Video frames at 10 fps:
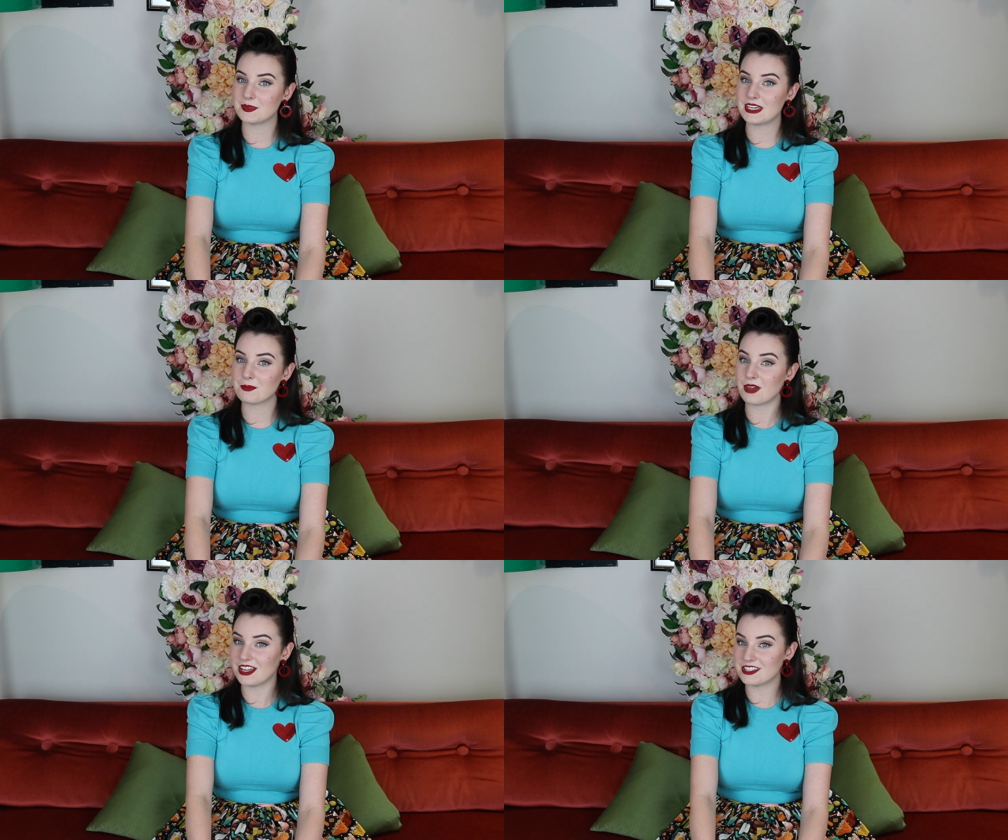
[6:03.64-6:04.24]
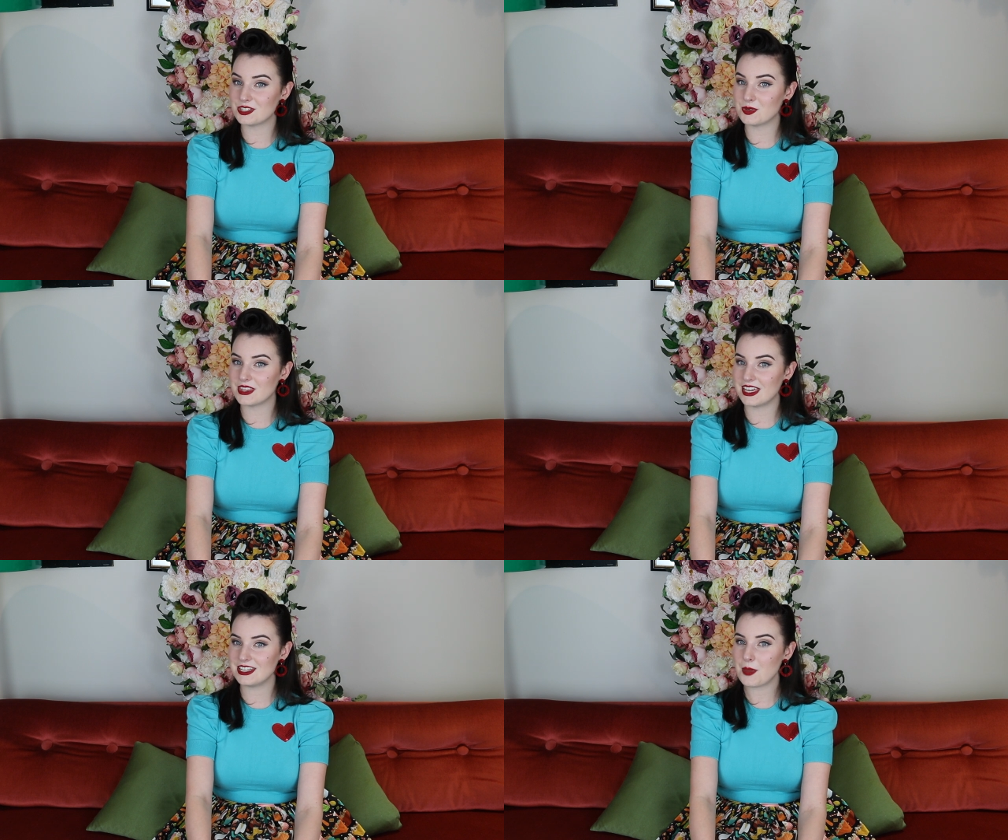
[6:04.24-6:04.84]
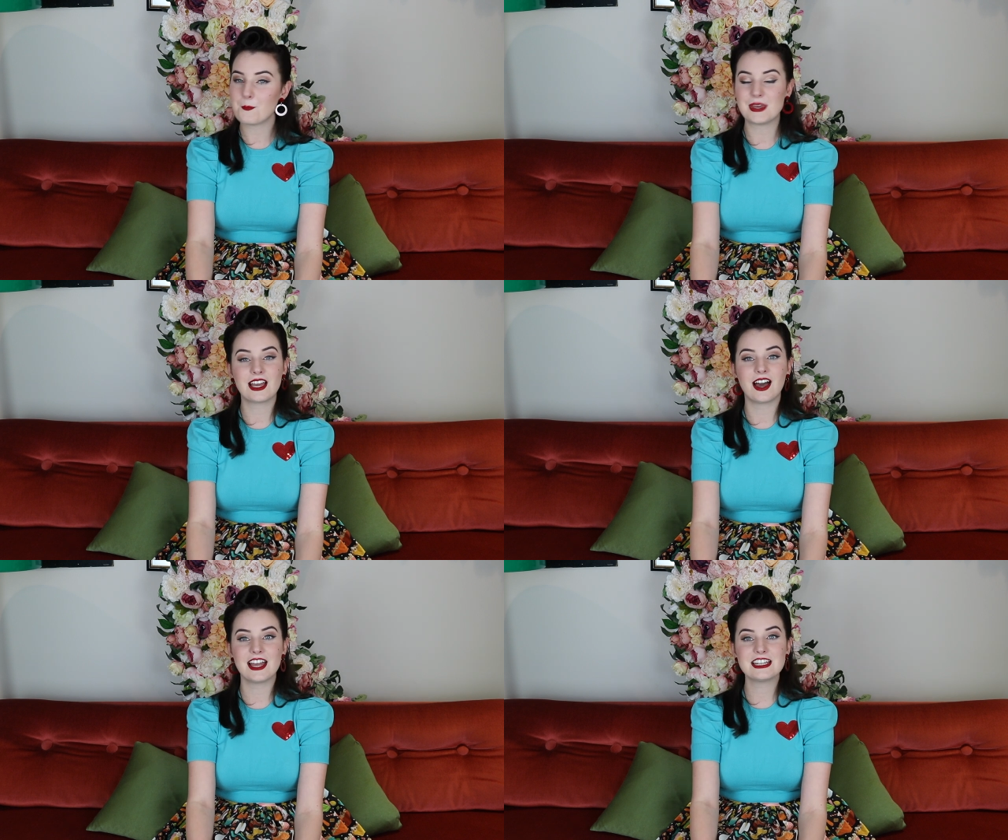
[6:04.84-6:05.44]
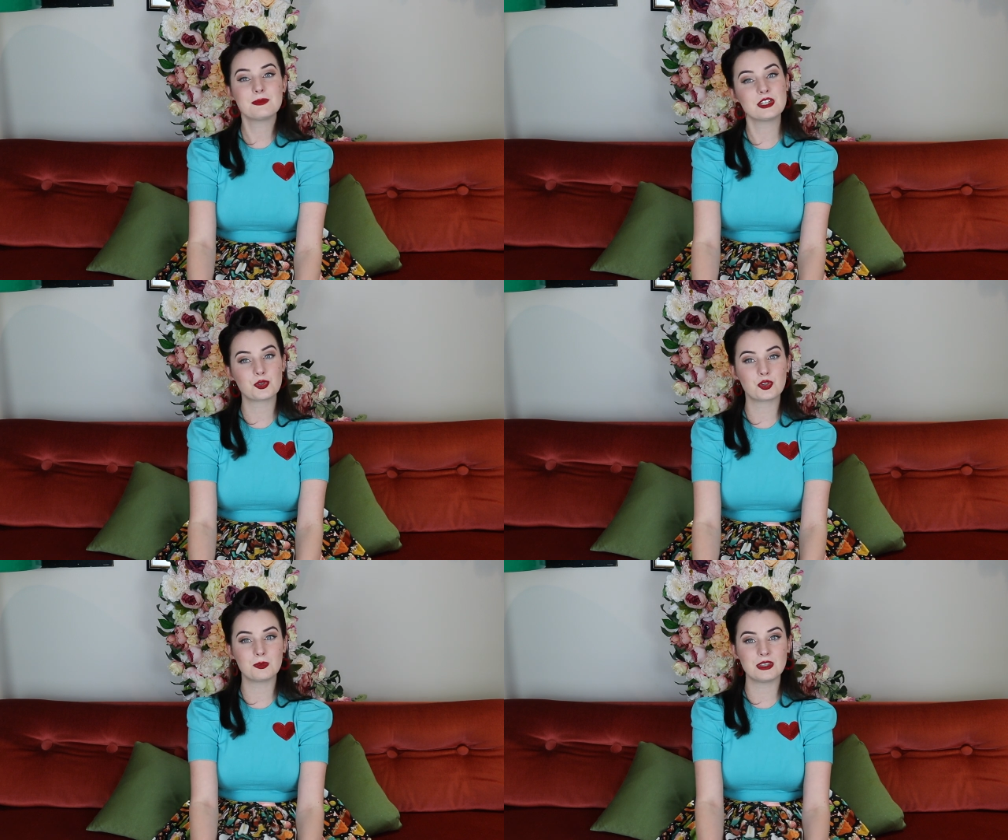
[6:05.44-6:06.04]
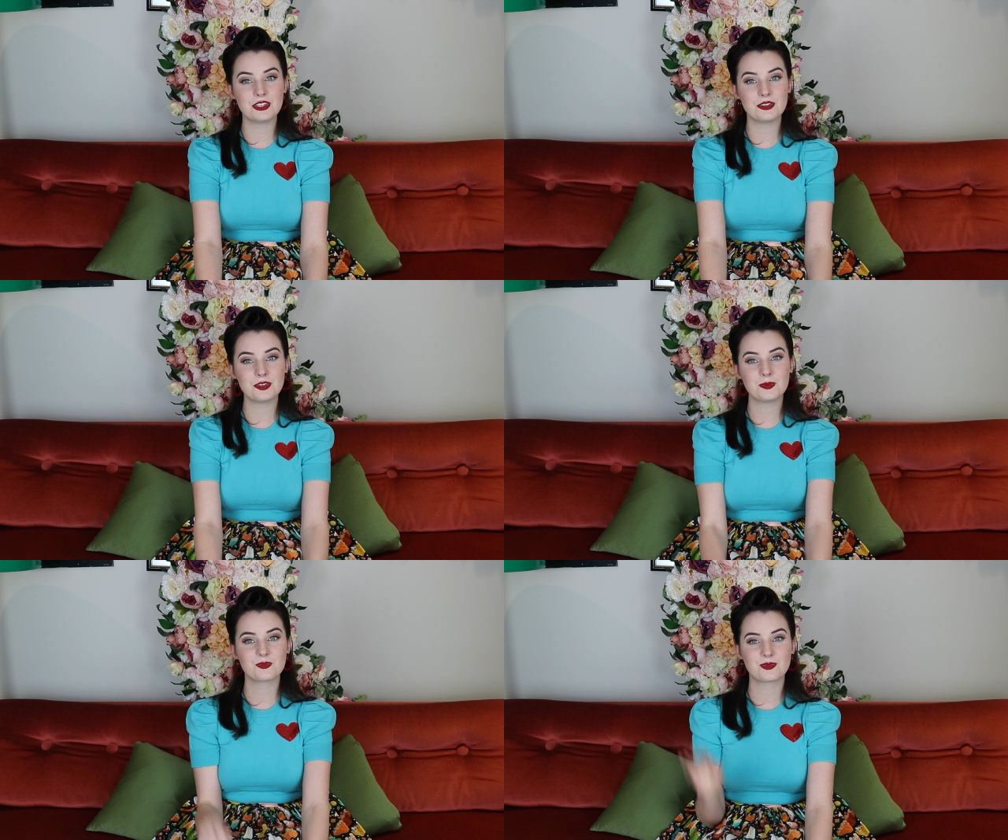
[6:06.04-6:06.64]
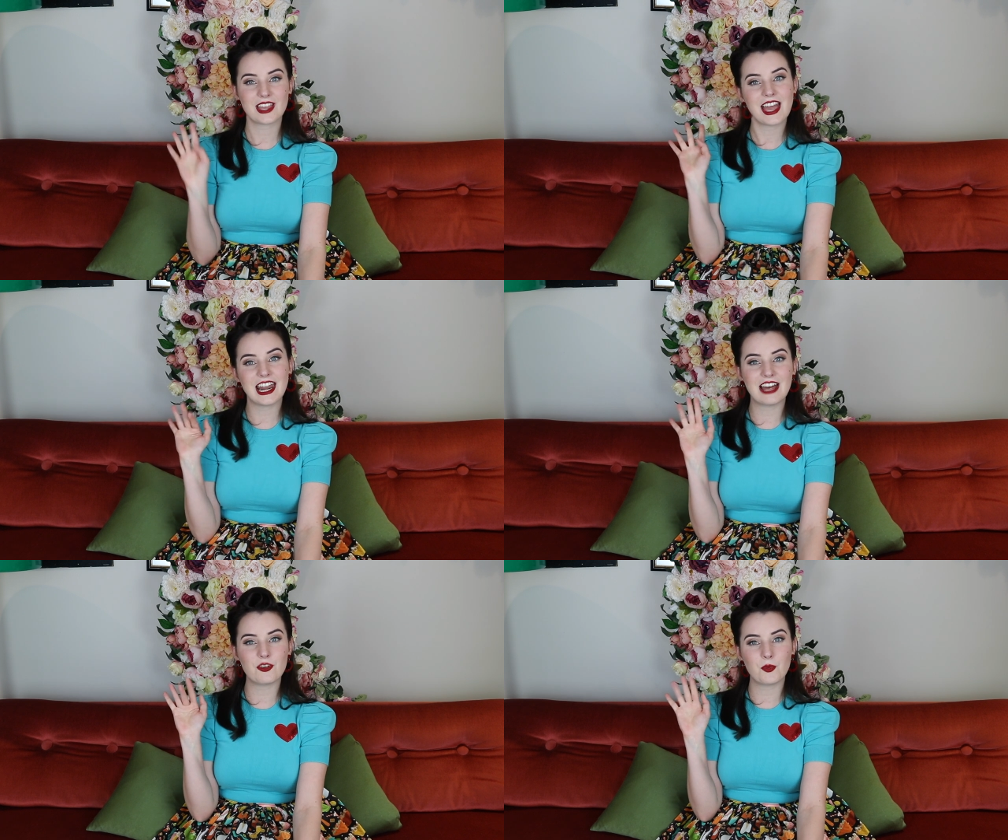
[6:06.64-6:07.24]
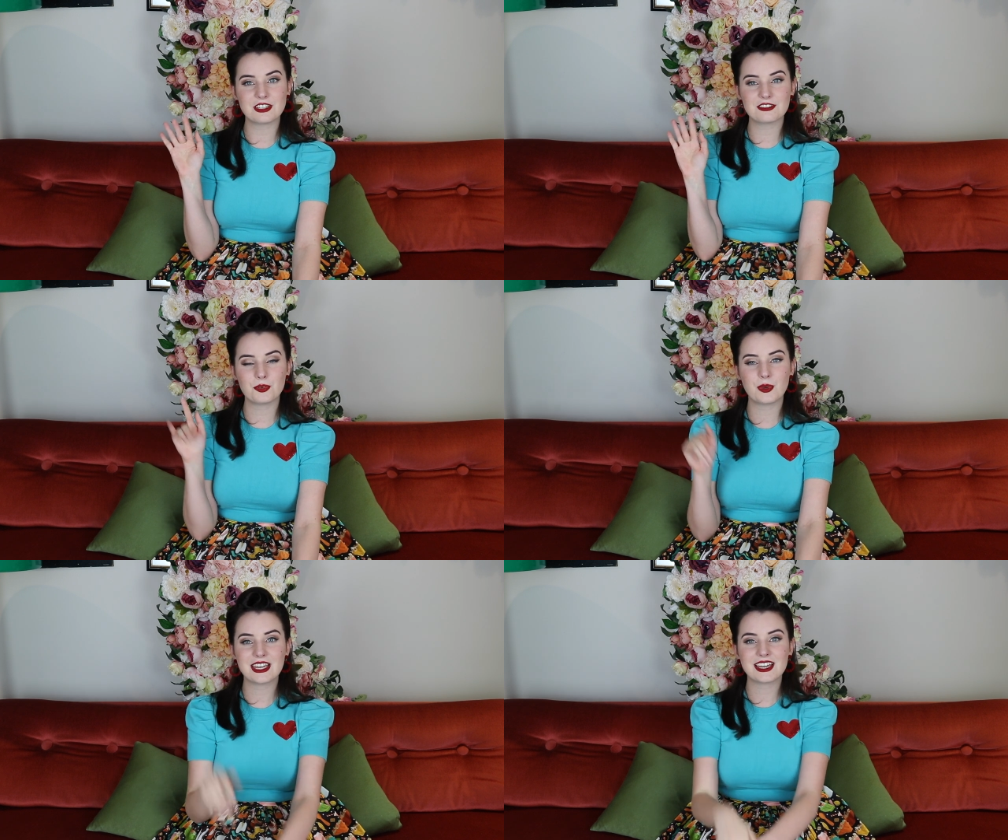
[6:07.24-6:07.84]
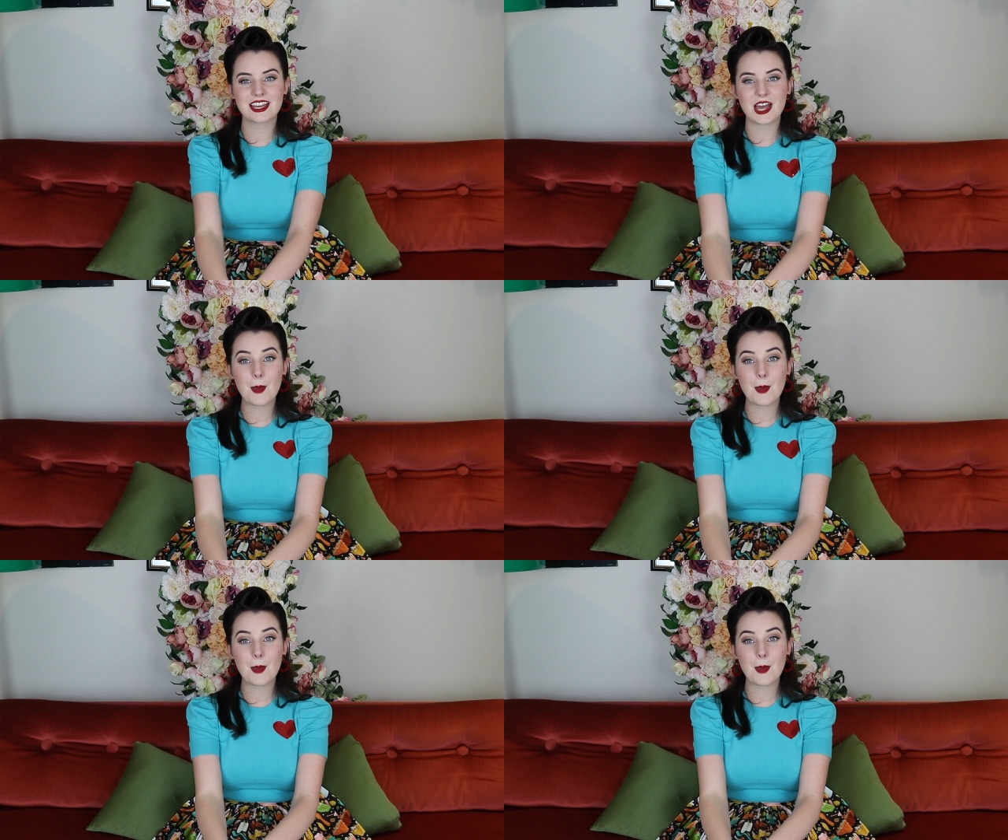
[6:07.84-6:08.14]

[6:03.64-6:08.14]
week, but until then, be kind, be true, be you, and have a wonderful week.